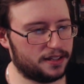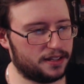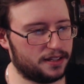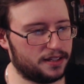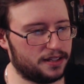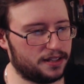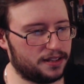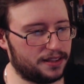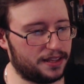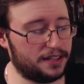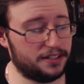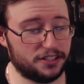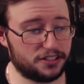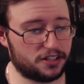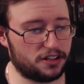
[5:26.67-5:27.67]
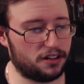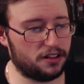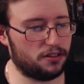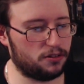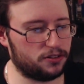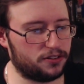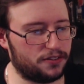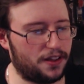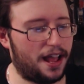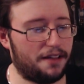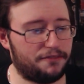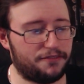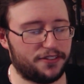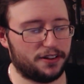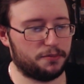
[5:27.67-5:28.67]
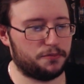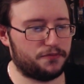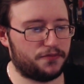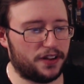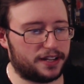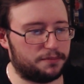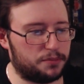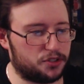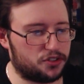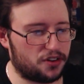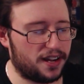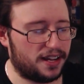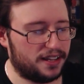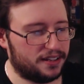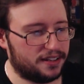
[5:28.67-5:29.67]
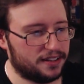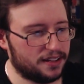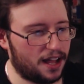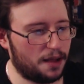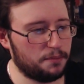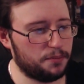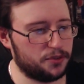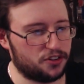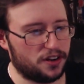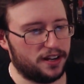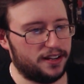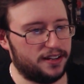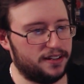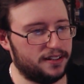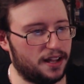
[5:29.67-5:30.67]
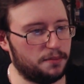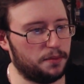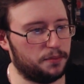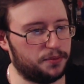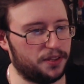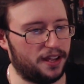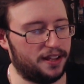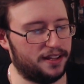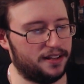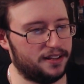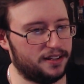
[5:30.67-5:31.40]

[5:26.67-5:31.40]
They just call it Lords of... I feel fucking betrayed. I'm betrayed. I'm upset.